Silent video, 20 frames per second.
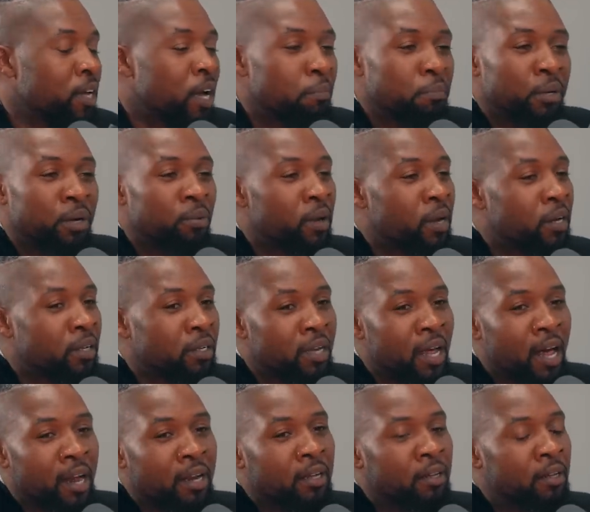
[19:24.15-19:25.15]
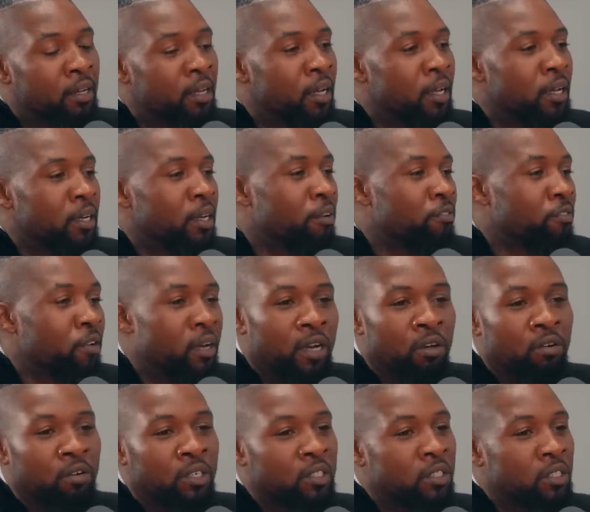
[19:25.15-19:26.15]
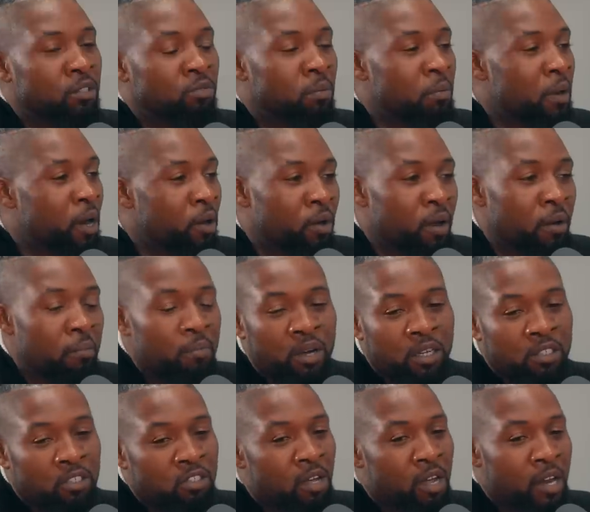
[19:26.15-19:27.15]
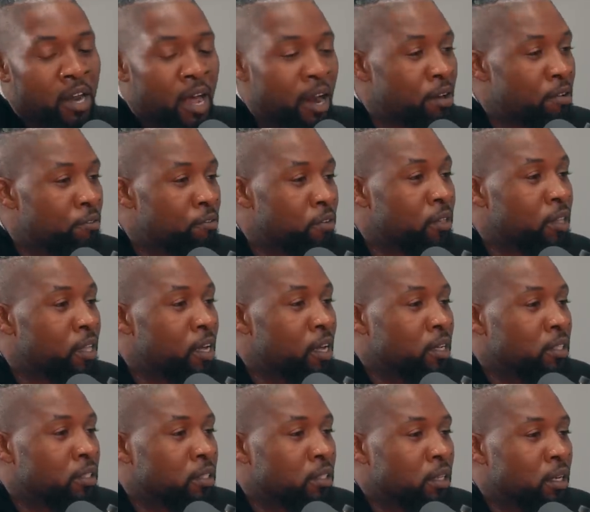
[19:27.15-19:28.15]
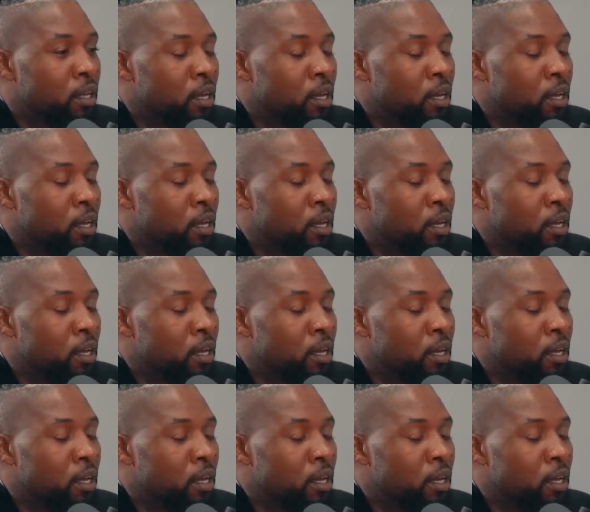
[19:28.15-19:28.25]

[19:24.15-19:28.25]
I've been around a lot of different illnesses with my grandpa, saw a lot of different things,